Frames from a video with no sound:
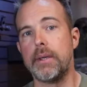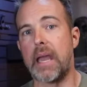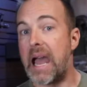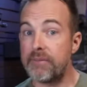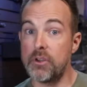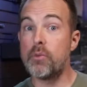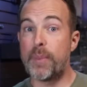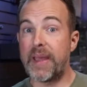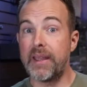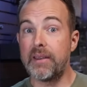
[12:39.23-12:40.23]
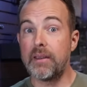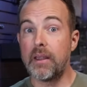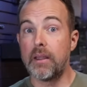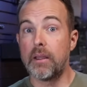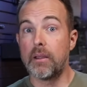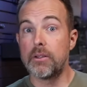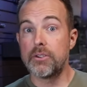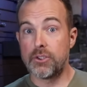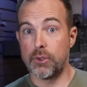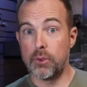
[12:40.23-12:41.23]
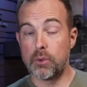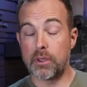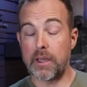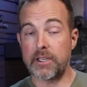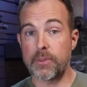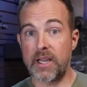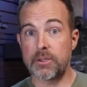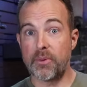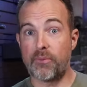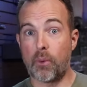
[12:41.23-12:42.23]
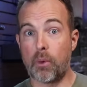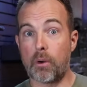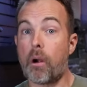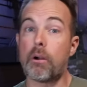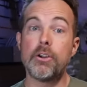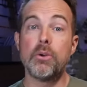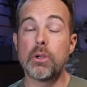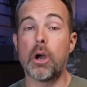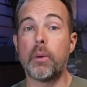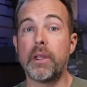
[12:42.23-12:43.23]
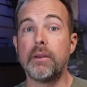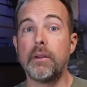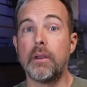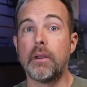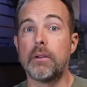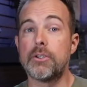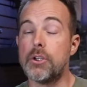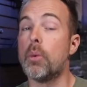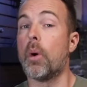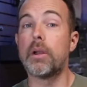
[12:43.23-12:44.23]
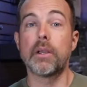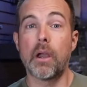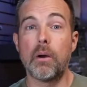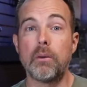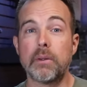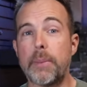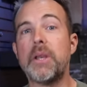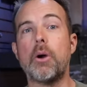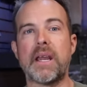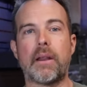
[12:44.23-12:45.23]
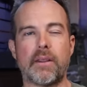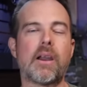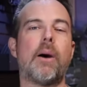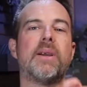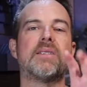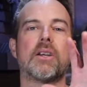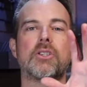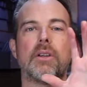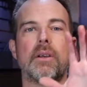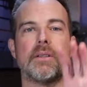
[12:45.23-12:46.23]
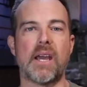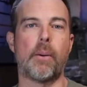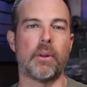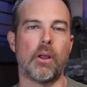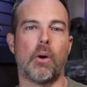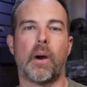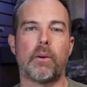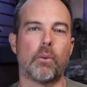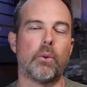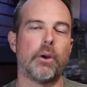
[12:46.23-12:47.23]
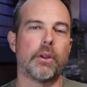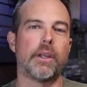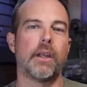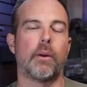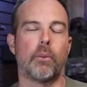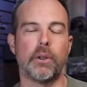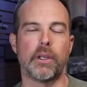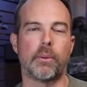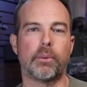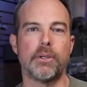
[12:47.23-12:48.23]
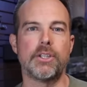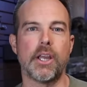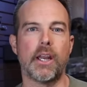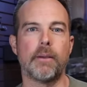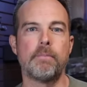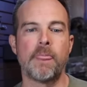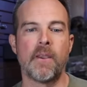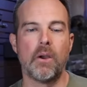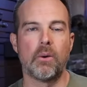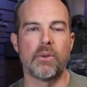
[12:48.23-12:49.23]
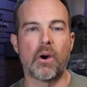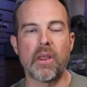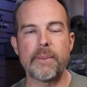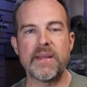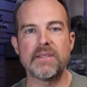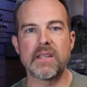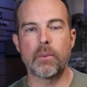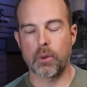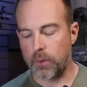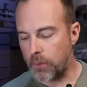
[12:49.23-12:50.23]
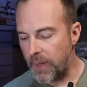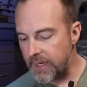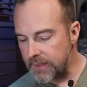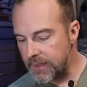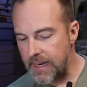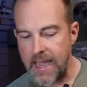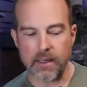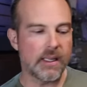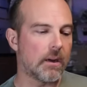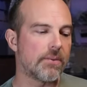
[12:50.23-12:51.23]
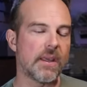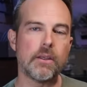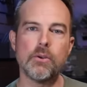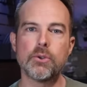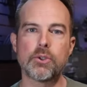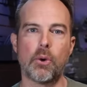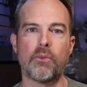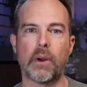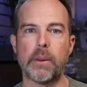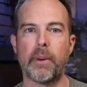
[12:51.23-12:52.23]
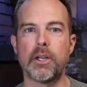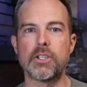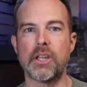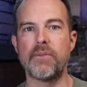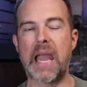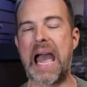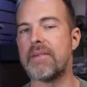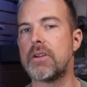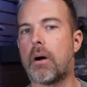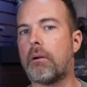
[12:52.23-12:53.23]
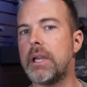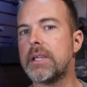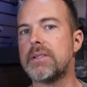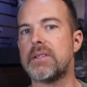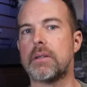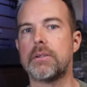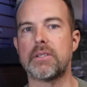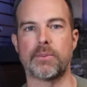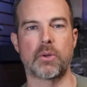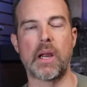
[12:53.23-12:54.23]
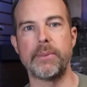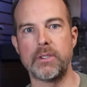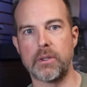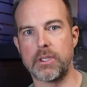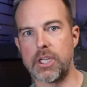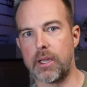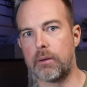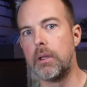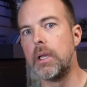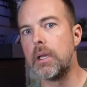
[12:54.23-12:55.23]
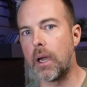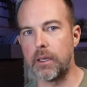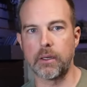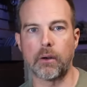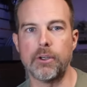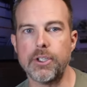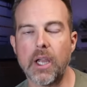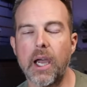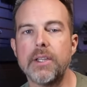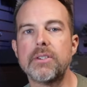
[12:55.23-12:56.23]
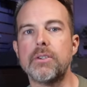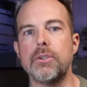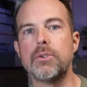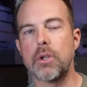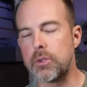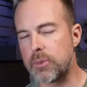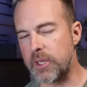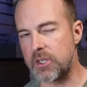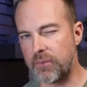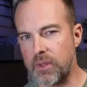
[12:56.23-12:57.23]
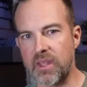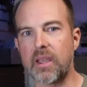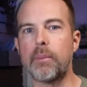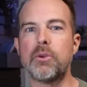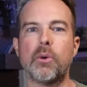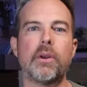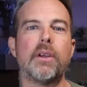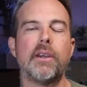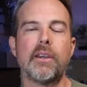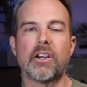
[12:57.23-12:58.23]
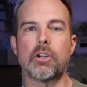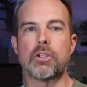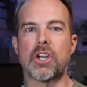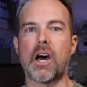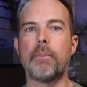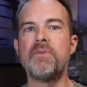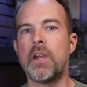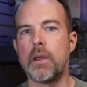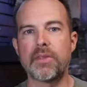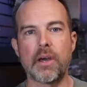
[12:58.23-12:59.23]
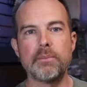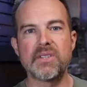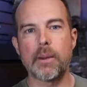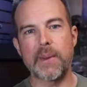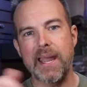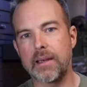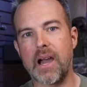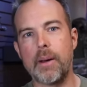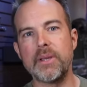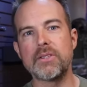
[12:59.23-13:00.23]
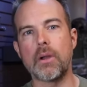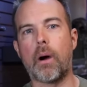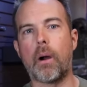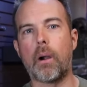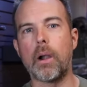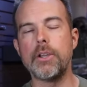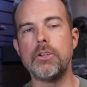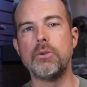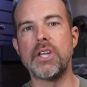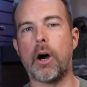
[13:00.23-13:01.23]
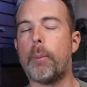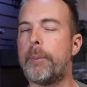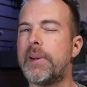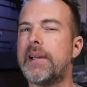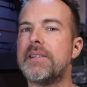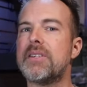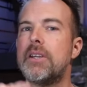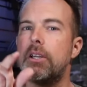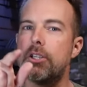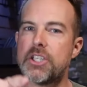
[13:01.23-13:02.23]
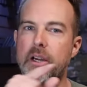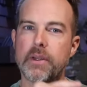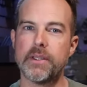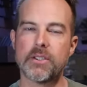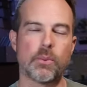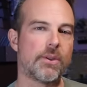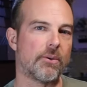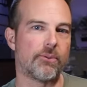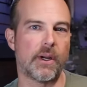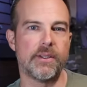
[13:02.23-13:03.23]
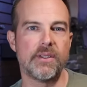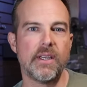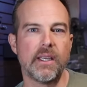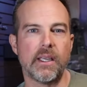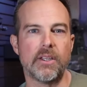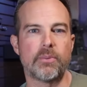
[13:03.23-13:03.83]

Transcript: Have you been to Kalash Bash before? Are you going? Do you want to go? Let me know down in the comment section down below. I'd really, really appreciate it. With all that being said, we're going to go ahead and get out of here. Thank you so very much. If you haven't already considered subscribing to the channel, I'd encourage you guys to do so, especially if you think I'm doing a good job. Thumbs up and comments are a huge help, but sharing this with your friend is